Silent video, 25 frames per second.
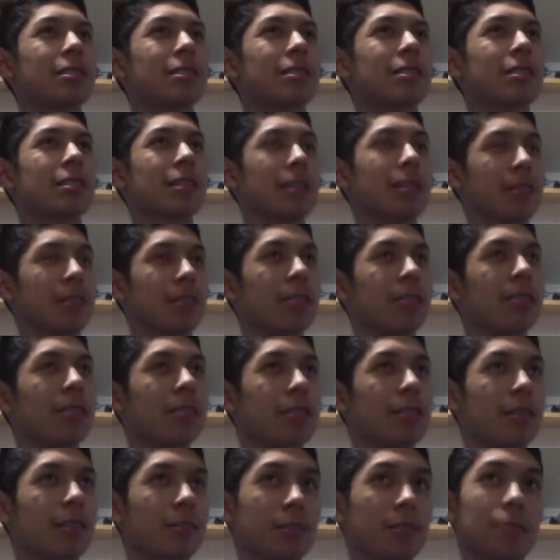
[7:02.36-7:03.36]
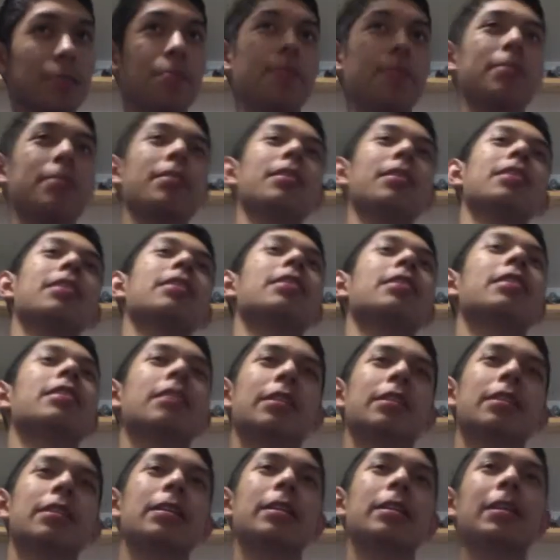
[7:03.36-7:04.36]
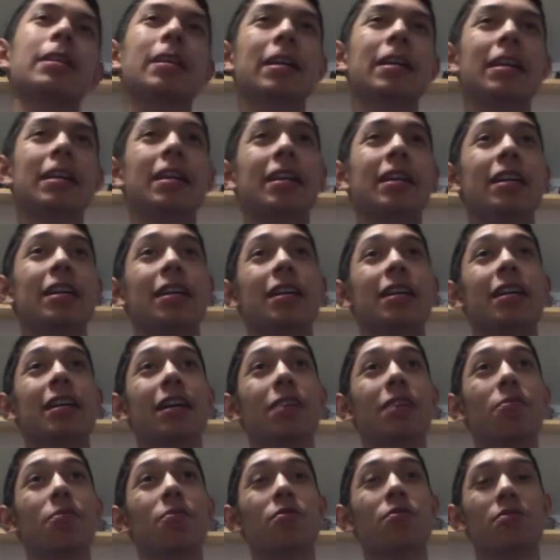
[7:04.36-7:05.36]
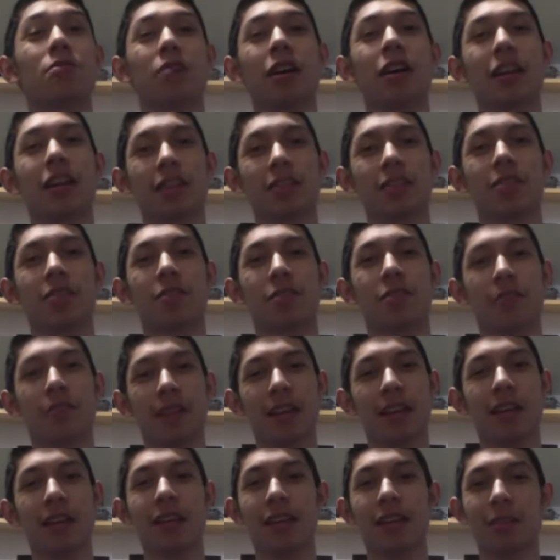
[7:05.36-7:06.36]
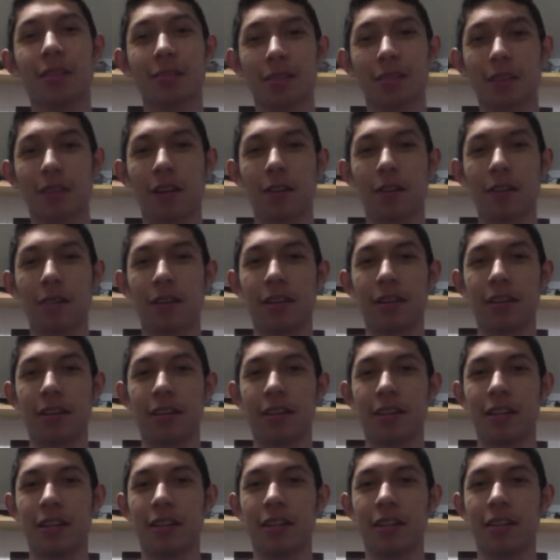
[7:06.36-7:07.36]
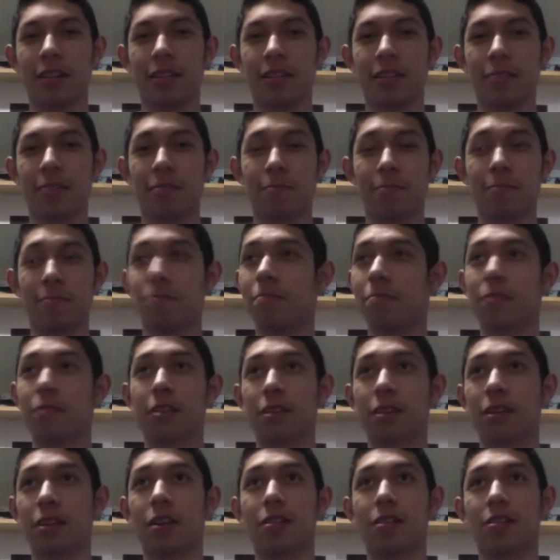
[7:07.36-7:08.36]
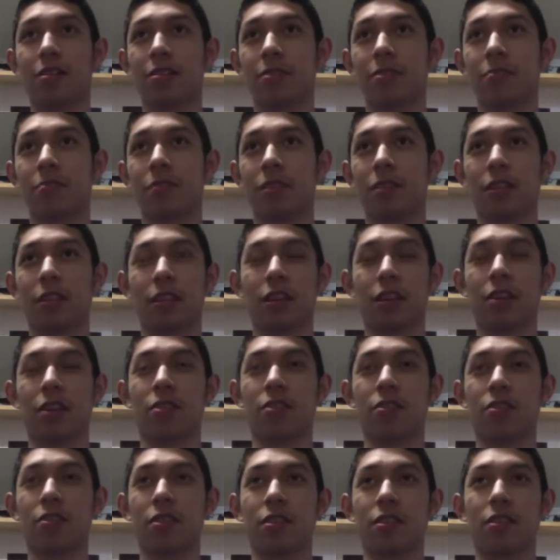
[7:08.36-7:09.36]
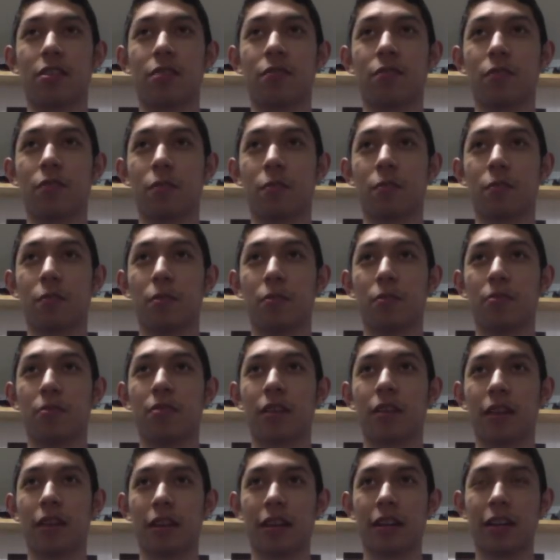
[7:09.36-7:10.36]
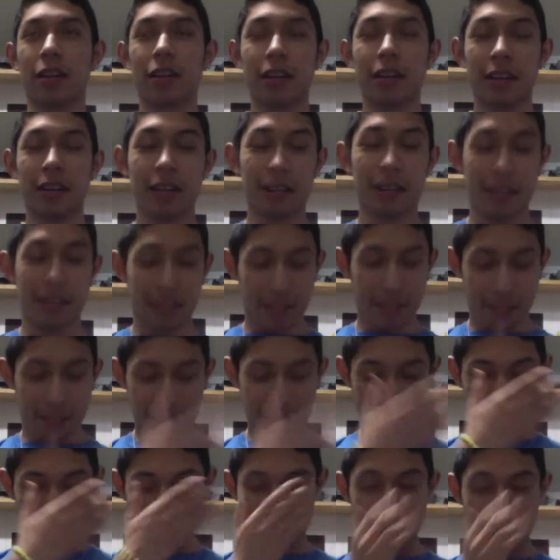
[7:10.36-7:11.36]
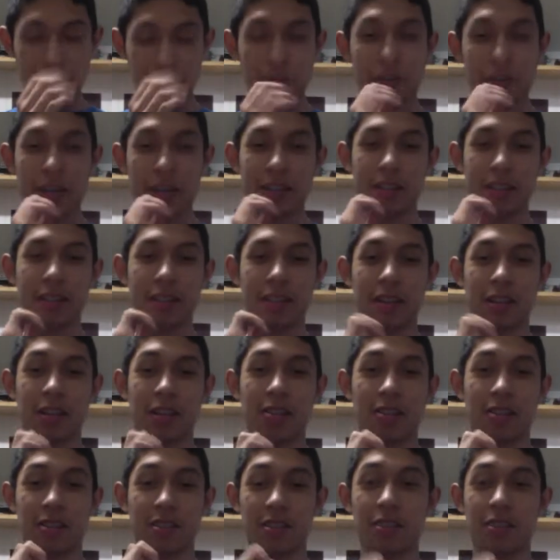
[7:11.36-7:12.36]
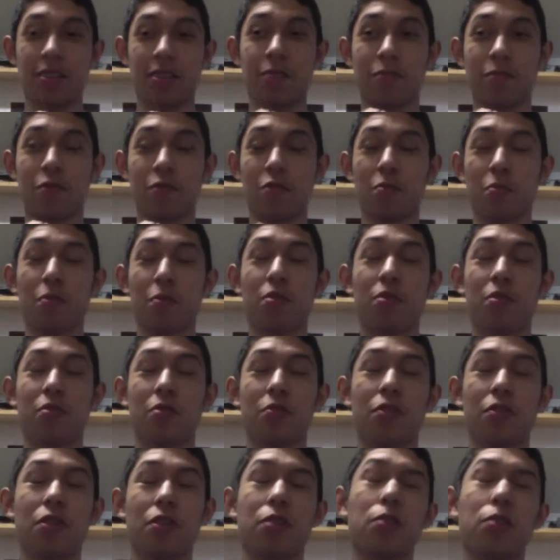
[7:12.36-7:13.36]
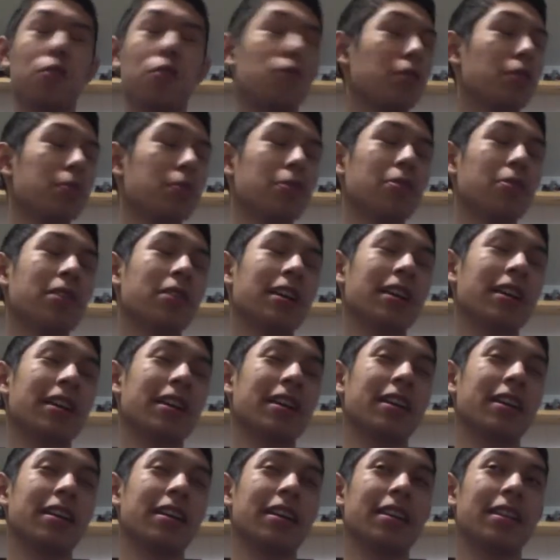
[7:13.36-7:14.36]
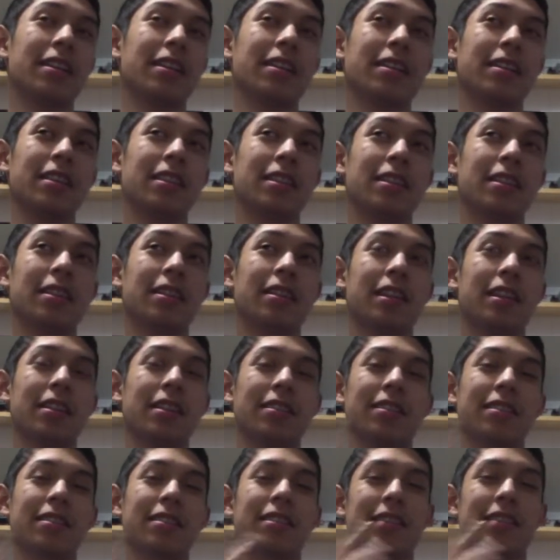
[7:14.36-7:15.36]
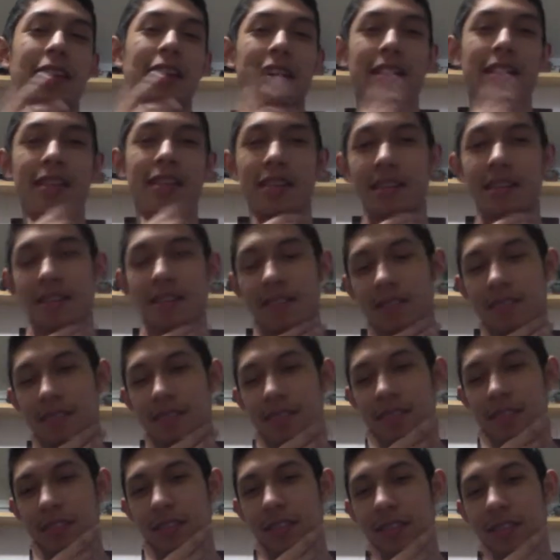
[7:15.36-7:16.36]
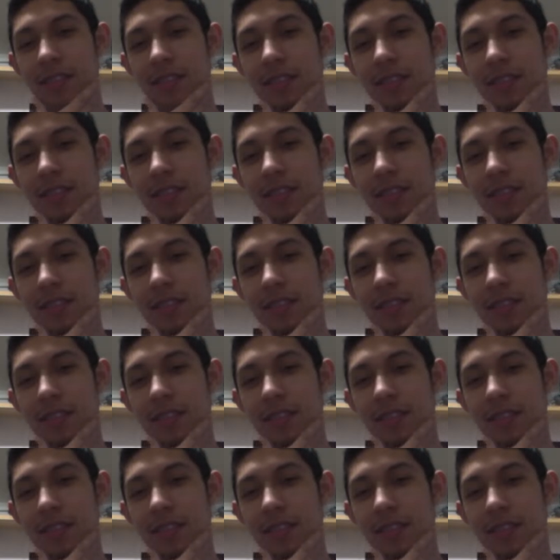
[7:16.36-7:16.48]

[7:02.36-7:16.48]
King Kong. But then again, it was to me. I think it was a lot better than one of the Godzilla reboots. It was a lot better than the Godzilla reboot in the 1990s.